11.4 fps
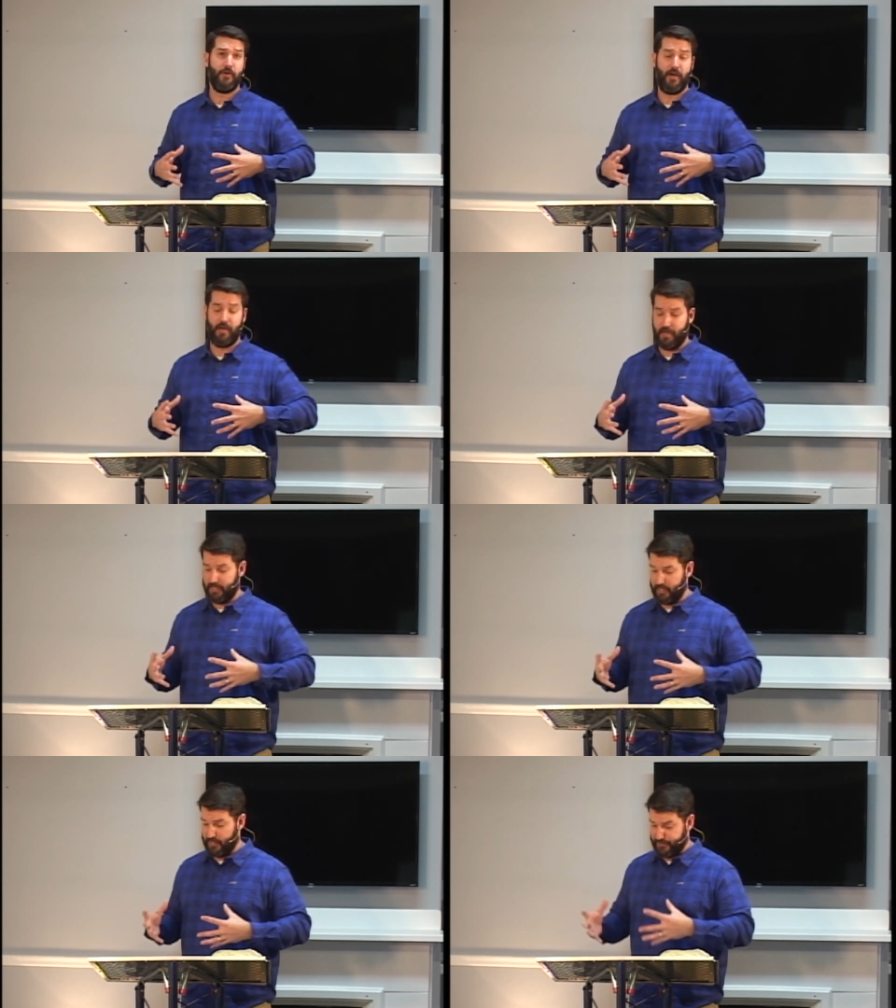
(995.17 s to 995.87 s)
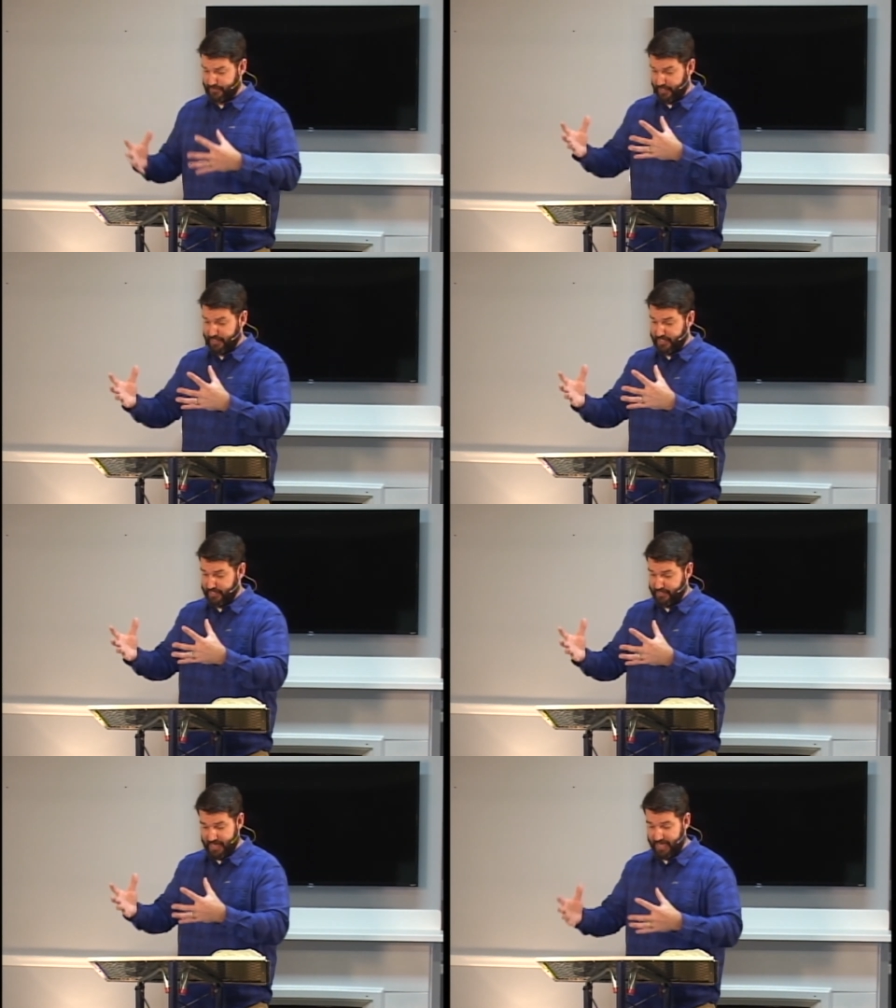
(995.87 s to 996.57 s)
uh, uh
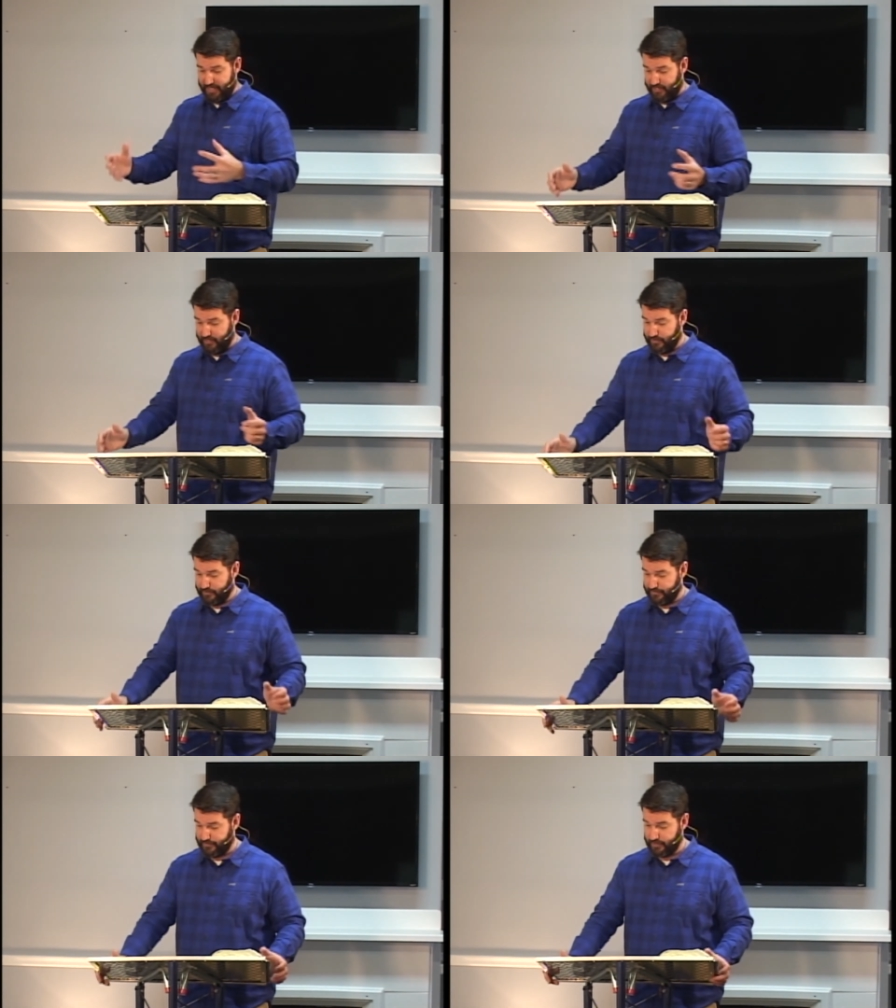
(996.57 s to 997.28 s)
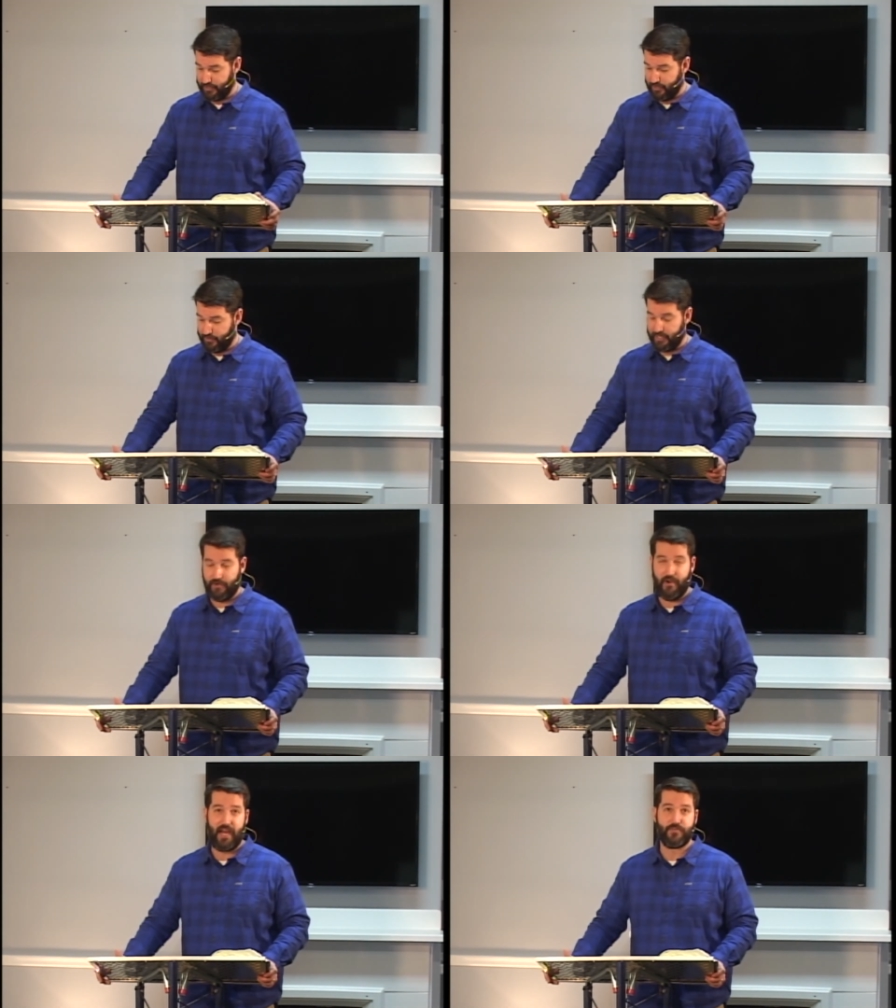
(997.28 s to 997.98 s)
ascended that hill to go
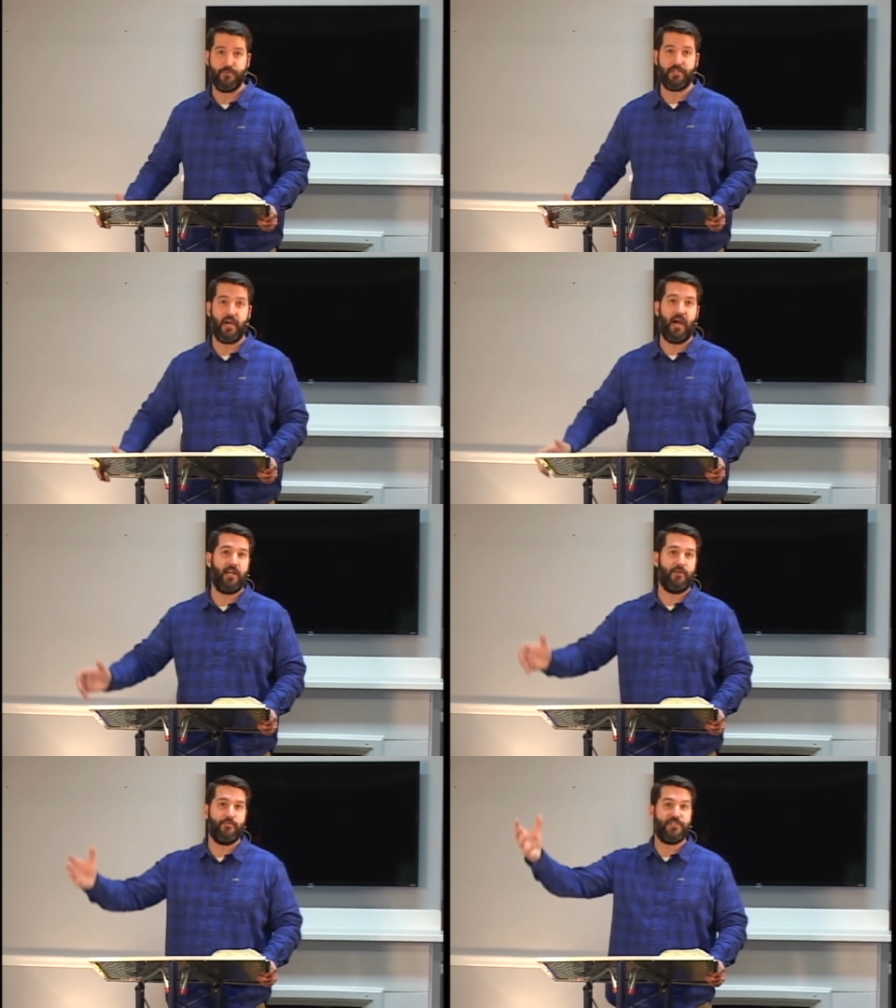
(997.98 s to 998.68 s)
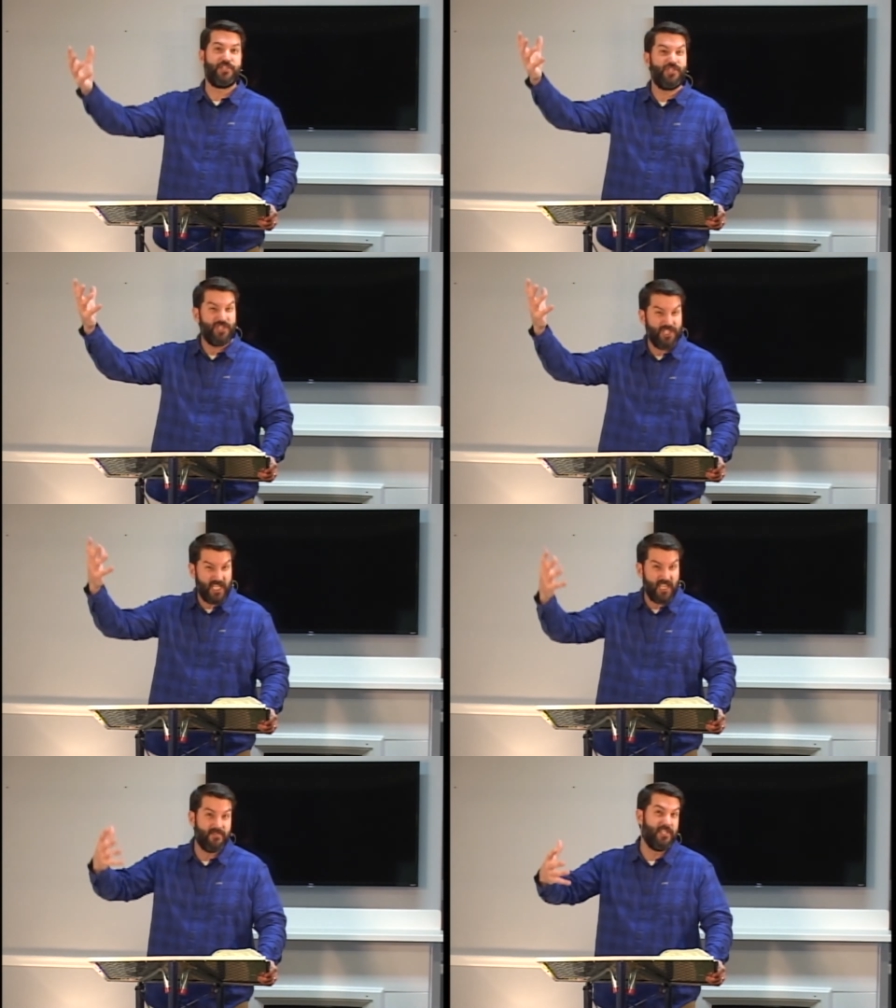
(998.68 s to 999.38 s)
interact with God and
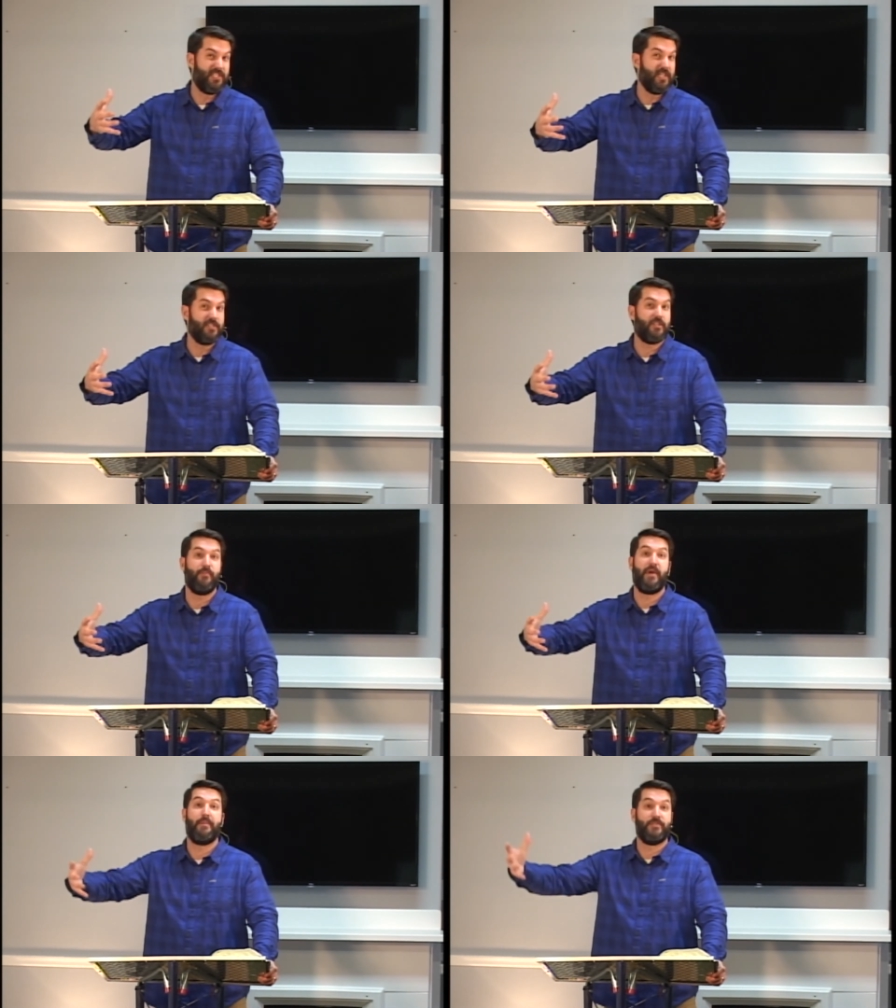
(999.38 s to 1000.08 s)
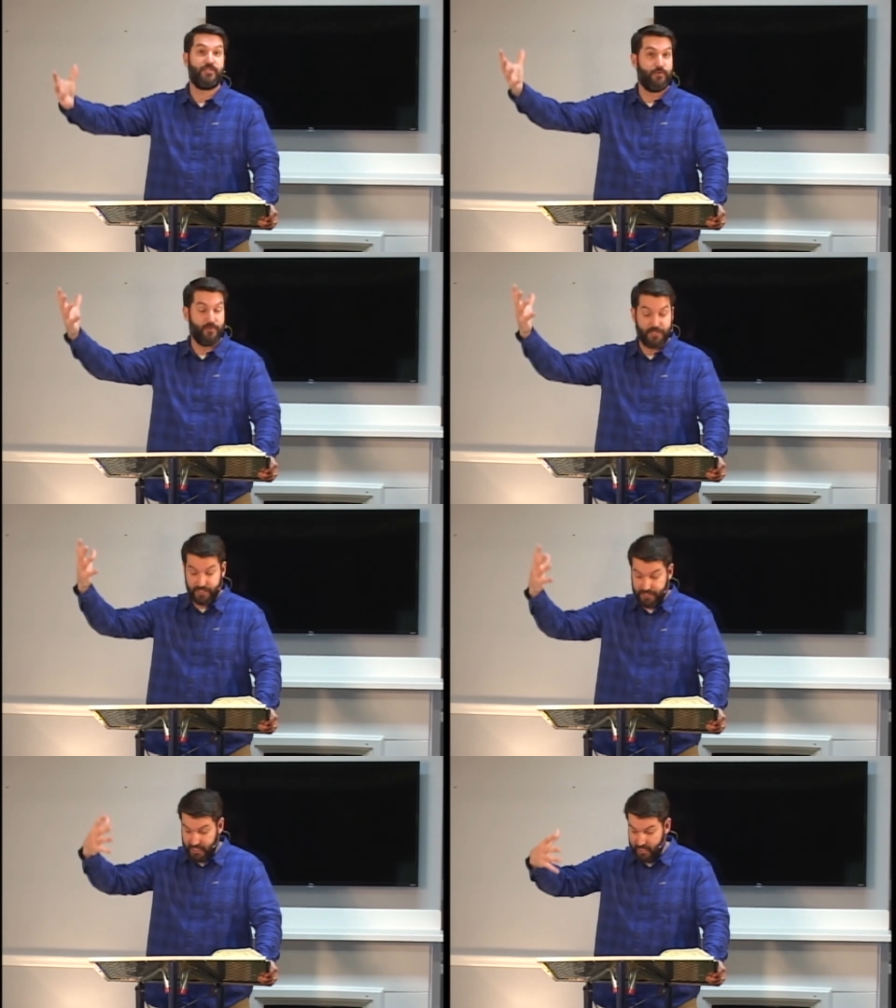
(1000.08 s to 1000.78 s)
receive the Ten Commandments, to
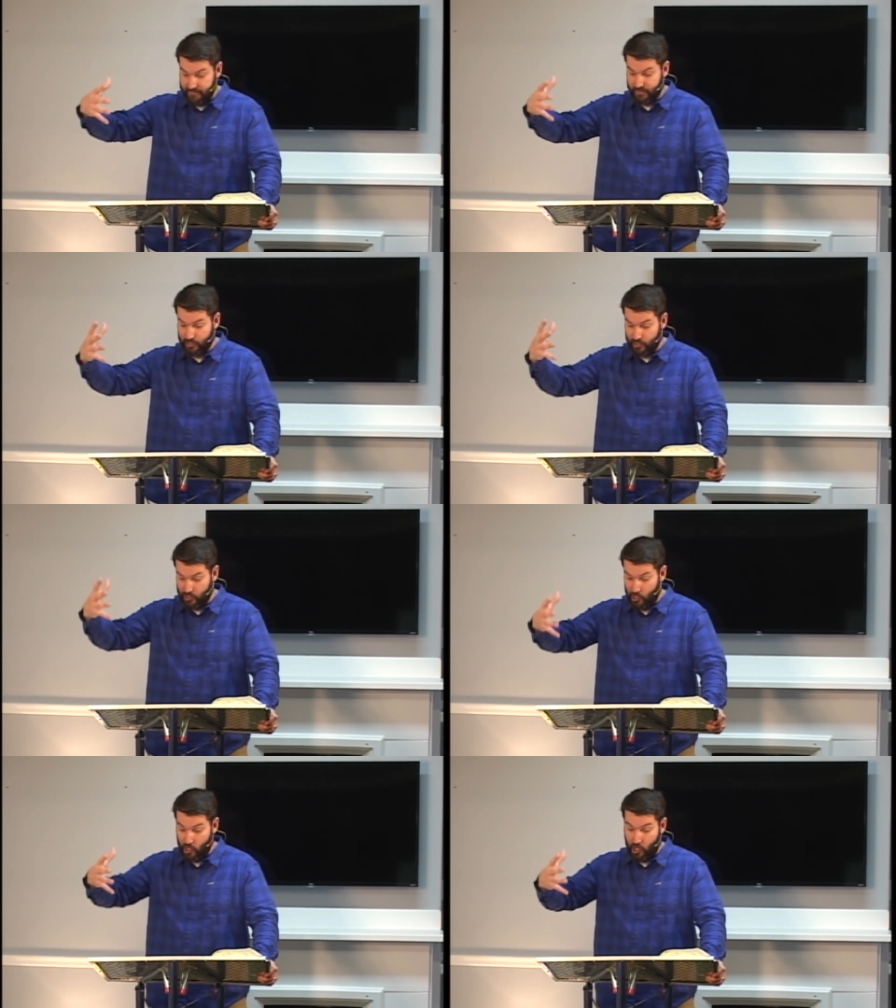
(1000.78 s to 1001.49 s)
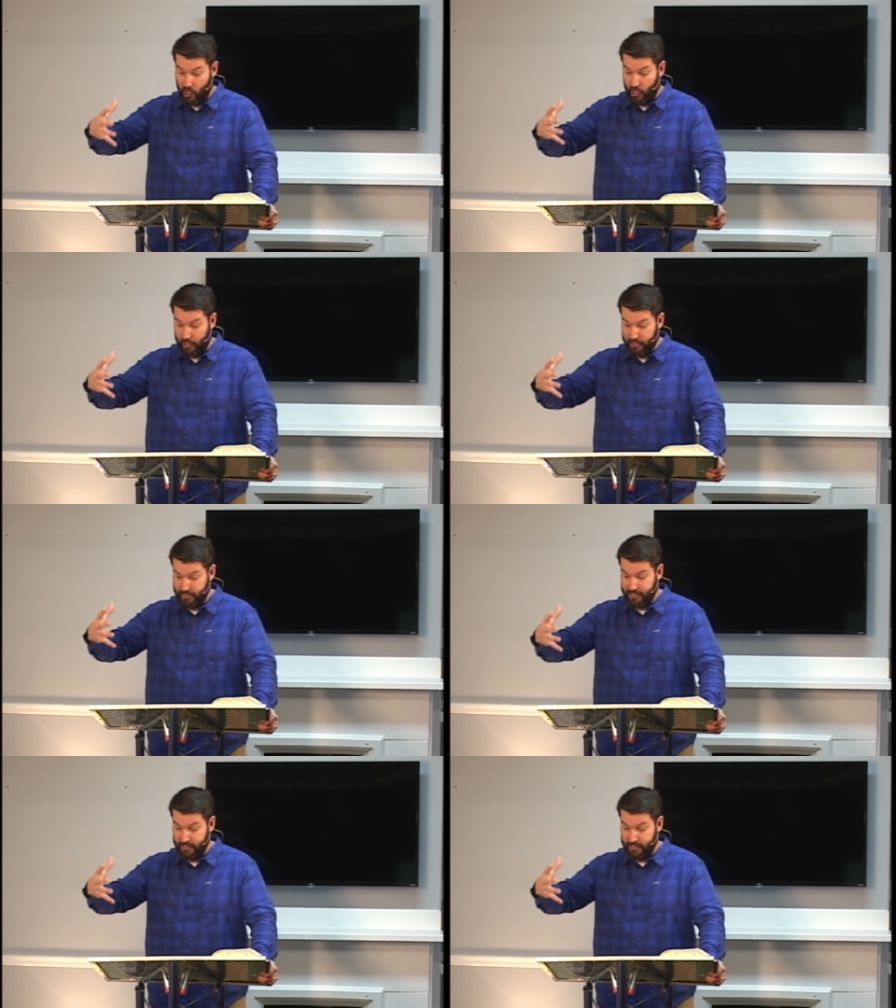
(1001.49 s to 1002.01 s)
receive the law